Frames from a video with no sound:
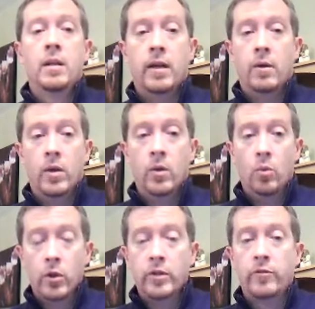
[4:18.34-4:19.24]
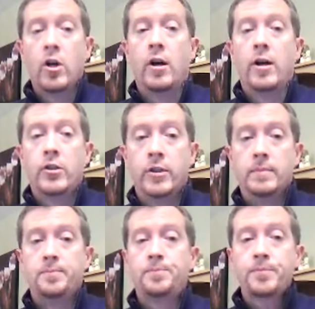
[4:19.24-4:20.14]
Now, a word of
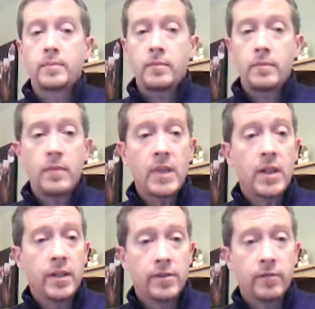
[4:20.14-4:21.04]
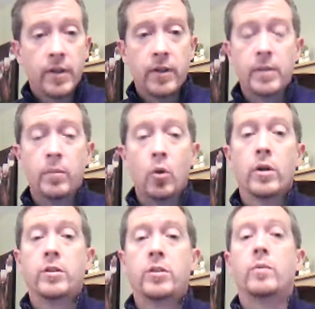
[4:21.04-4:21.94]
caution. It's very
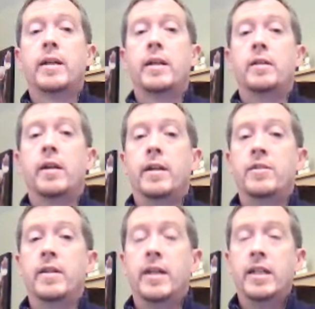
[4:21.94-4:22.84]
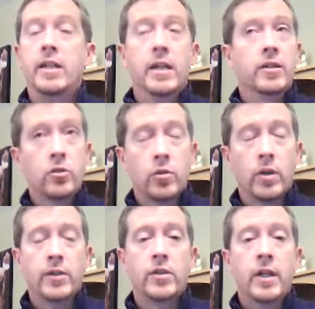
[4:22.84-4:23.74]
important to recognize that a gun
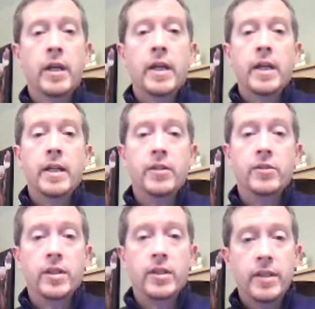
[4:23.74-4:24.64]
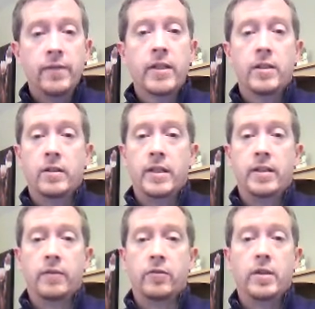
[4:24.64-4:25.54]
trust is significantly
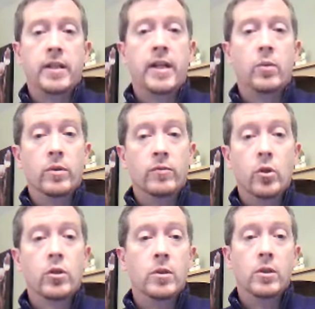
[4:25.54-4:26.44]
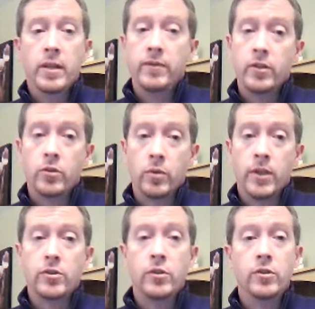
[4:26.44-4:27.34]
different than a revocable living
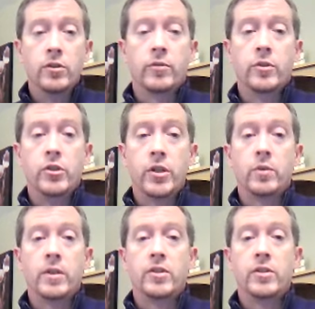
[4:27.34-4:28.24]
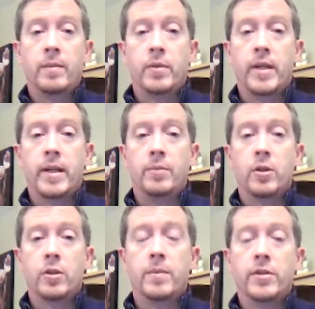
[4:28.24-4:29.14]
trust used for general estate planning
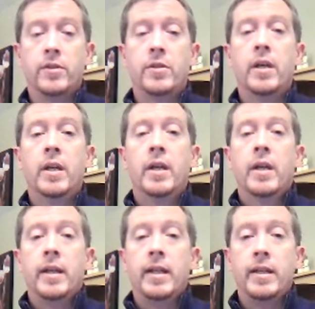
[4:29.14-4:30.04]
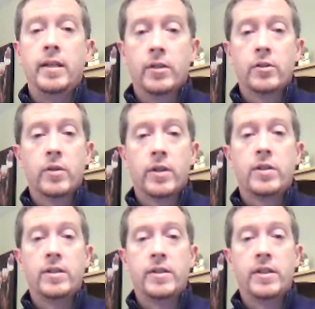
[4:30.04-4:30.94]
purposes. A gun
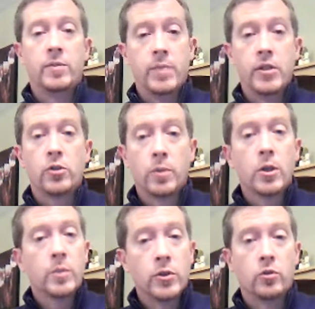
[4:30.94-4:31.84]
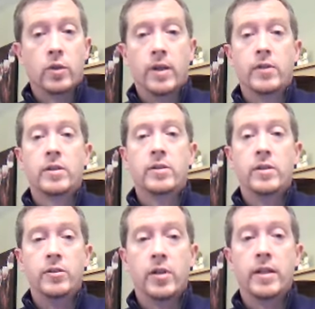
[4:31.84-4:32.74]
trust is a special purpose trust
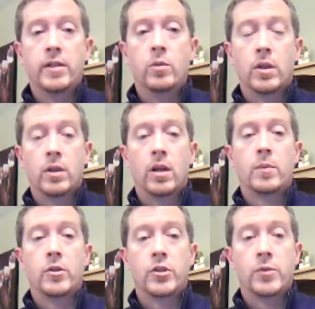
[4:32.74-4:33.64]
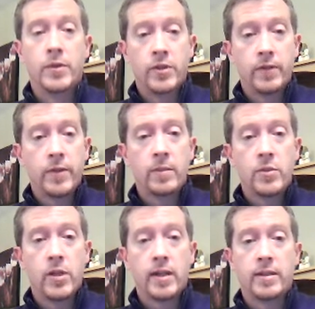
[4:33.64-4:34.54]
designed to accomplish specific
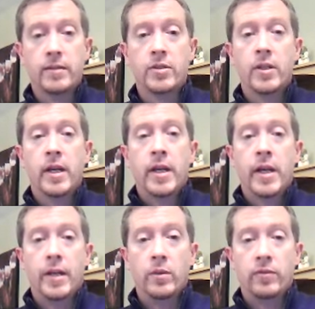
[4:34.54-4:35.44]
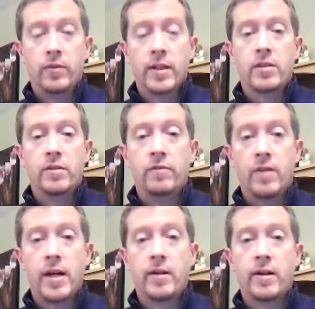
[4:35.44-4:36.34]
objectives and reflects the
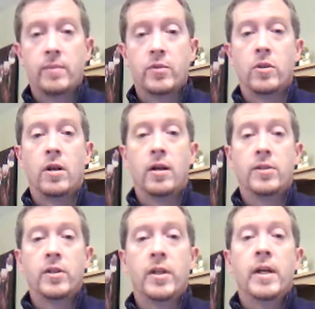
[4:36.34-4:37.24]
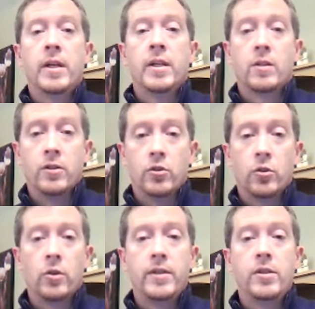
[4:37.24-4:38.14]
firearms laws
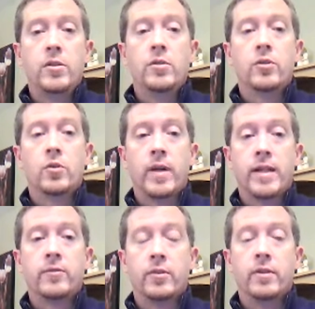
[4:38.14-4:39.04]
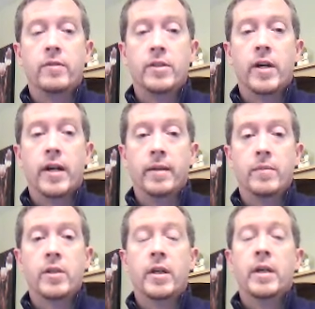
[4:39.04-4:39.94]
controlling the use and transfer of these
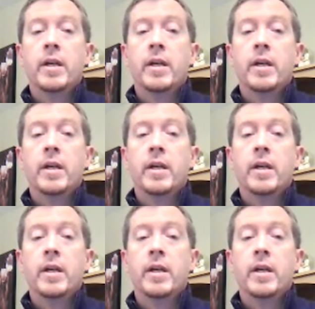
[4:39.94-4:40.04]
items.